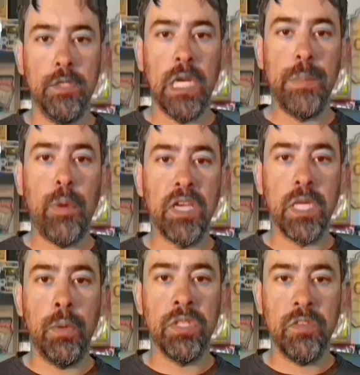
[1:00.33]
Brasco
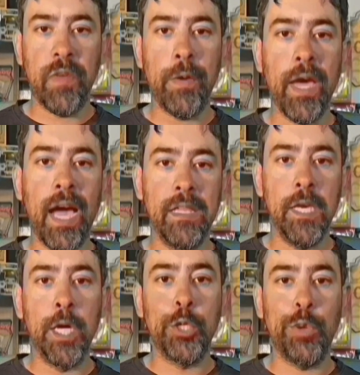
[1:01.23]
is a very highly
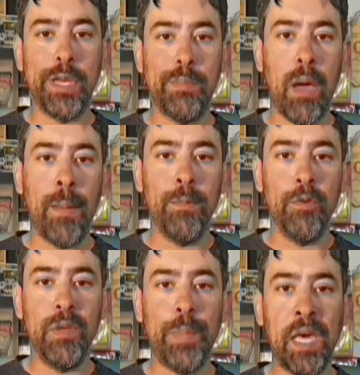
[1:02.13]
underrated mob movie
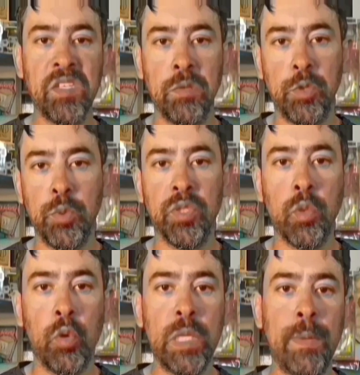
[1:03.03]
based on a true story
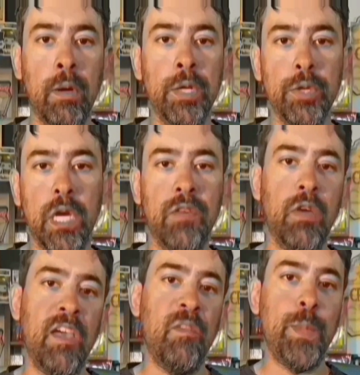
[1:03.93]
about undercover
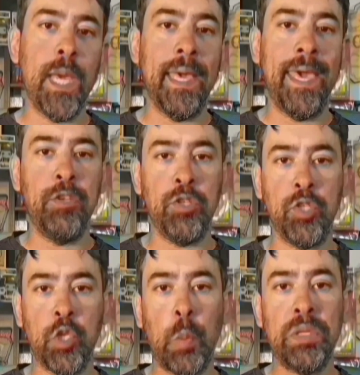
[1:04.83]
FBI agent Joe
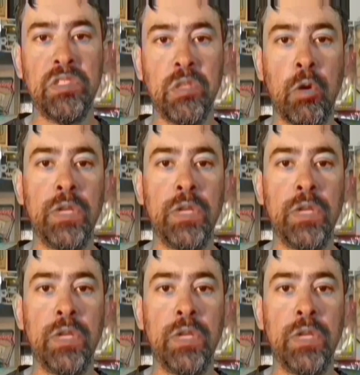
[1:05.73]
Pistone,